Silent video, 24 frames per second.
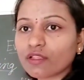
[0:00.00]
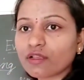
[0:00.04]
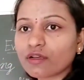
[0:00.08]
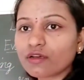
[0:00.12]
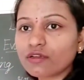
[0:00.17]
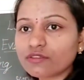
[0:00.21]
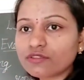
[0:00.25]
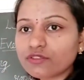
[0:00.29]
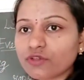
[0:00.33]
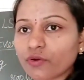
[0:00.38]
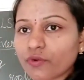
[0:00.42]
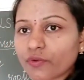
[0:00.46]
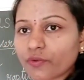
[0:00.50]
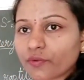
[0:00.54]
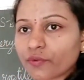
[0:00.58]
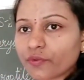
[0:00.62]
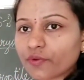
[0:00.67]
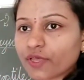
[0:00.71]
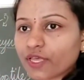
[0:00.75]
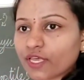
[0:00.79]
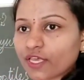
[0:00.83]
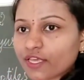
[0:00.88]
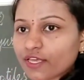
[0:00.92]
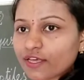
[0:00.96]
So
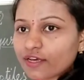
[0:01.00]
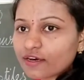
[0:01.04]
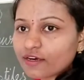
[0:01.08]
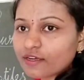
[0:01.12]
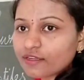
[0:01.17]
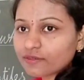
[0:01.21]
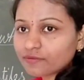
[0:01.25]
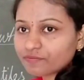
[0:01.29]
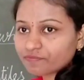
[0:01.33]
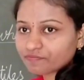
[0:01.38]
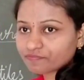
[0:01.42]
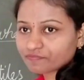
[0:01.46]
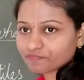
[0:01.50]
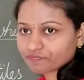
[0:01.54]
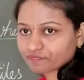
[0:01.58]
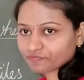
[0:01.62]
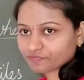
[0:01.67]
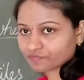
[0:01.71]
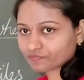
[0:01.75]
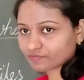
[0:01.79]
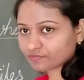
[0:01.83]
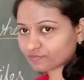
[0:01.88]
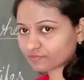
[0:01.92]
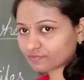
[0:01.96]
here,
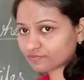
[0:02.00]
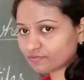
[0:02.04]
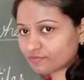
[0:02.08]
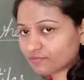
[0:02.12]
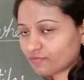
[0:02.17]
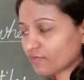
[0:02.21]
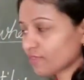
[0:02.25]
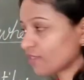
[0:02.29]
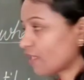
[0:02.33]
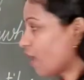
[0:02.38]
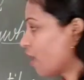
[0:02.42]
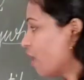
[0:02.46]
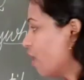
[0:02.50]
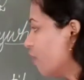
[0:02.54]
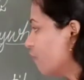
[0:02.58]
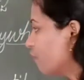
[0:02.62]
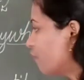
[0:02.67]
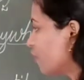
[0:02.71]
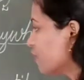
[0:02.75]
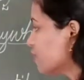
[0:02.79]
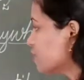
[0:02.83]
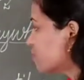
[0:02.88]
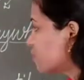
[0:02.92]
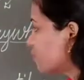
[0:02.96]

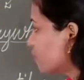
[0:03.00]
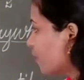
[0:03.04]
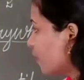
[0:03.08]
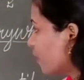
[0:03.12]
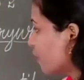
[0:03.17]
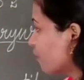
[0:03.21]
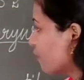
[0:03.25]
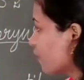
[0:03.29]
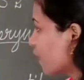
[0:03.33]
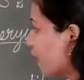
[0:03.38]
first one we